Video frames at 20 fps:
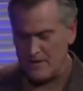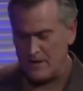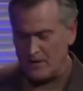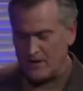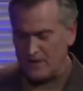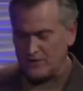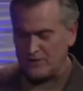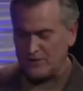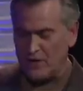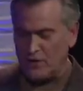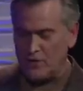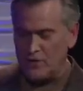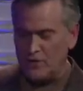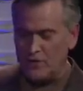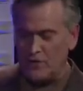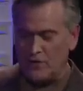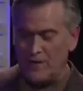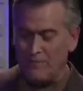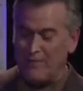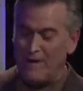Okay, so you
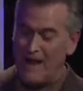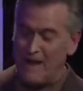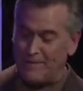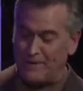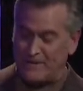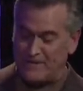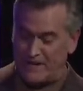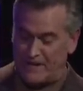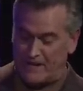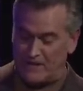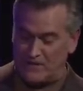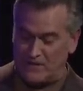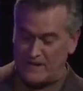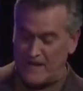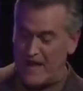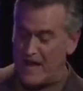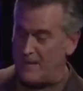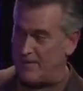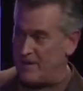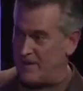know that my particular
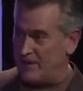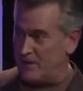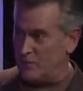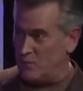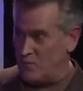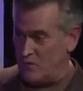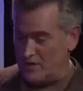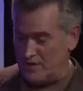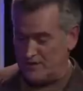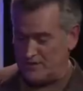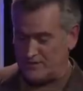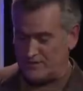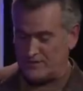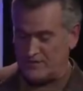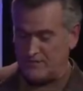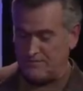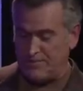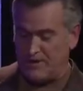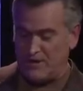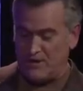cabin in the woods
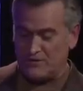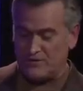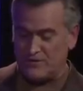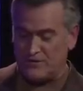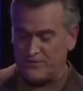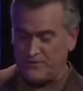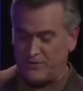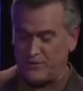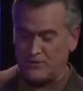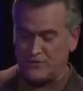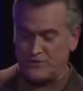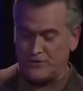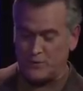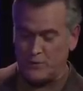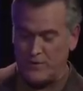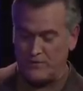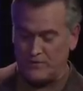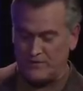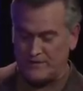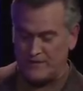appears in the first
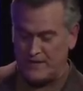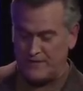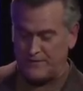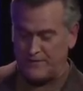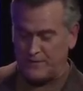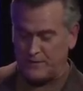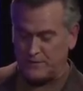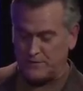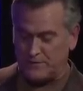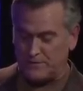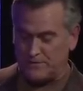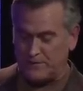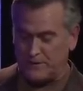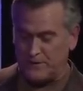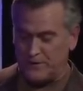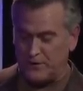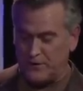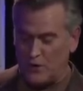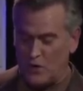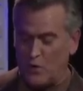two Evil Dead films,
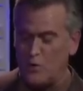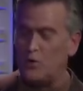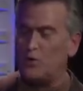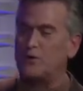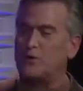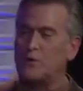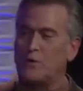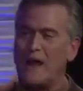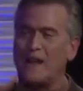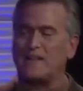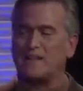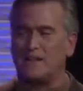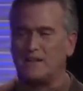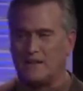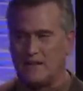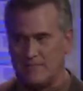but you know who directed